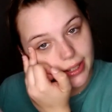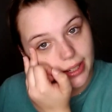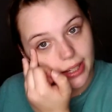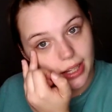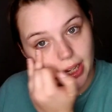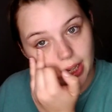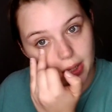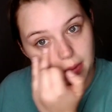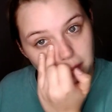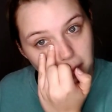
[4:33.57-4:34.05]

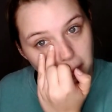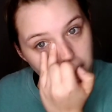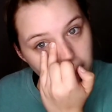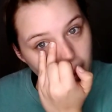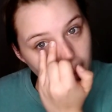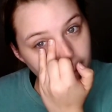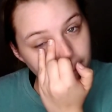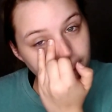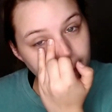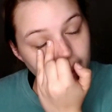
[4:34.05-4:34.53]
kind of my
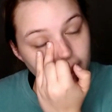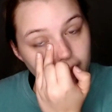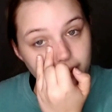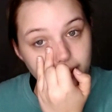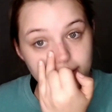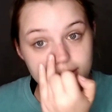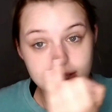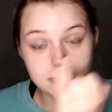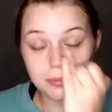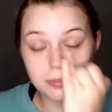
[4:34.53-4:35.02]
problem
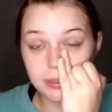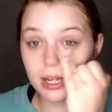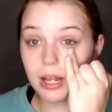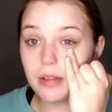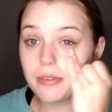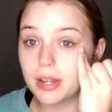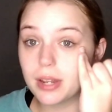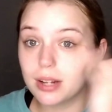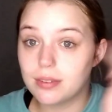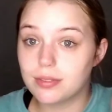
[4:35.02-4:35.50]
areas. But
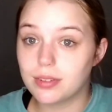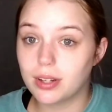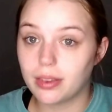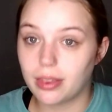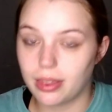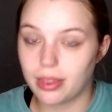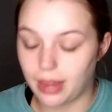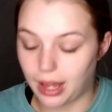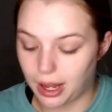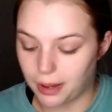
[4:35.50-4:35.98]
now that I've
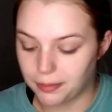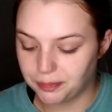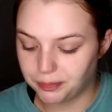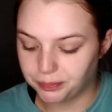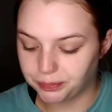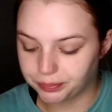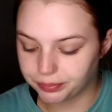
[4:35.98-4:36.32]
done that,